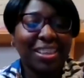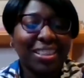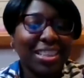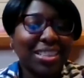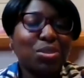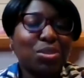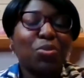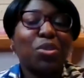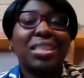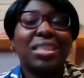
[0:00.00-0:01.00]
That's the
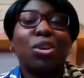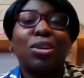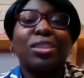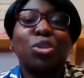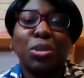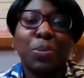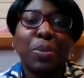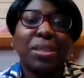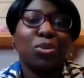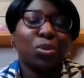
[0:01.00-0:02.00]
University College
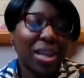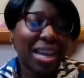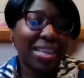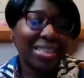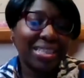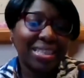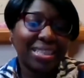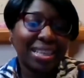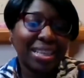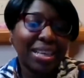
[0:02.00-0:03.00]
Hospital, where I did
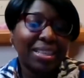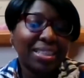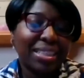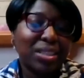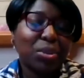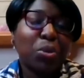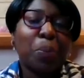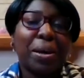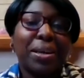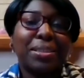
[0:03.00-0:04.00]
the clinical
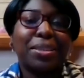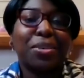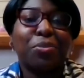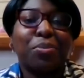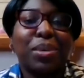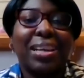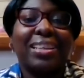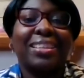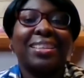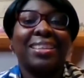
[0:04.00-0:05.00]
part of my